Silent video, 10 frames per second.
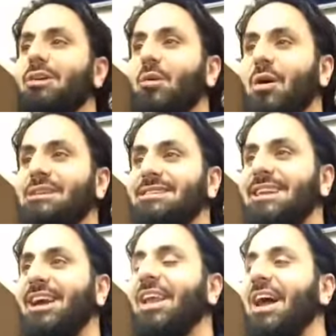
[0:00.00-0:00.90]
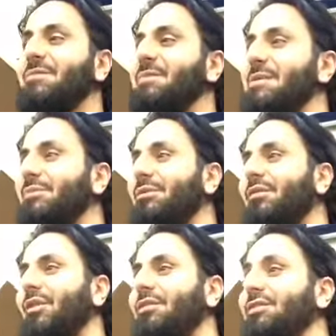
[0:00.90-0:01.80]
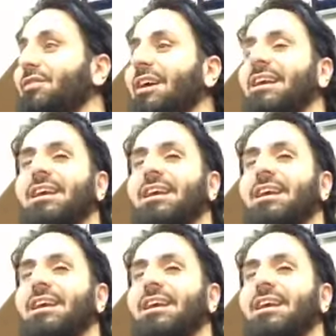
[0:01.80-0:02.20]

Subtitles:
Western inclined people, philosophically